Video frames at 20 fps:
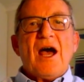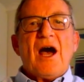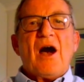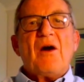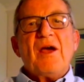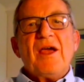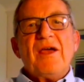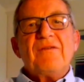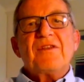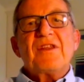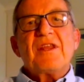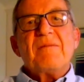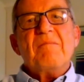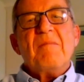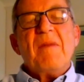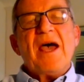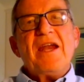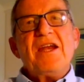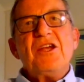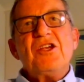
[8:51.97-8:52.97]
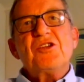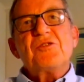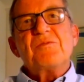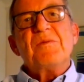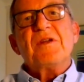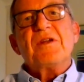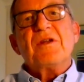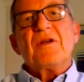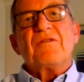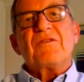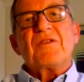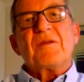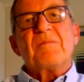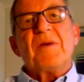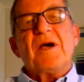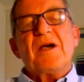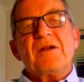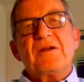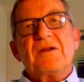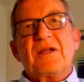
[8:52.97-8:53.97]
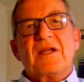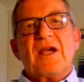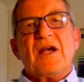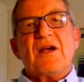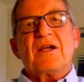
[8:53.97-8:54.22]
However, the management of the boat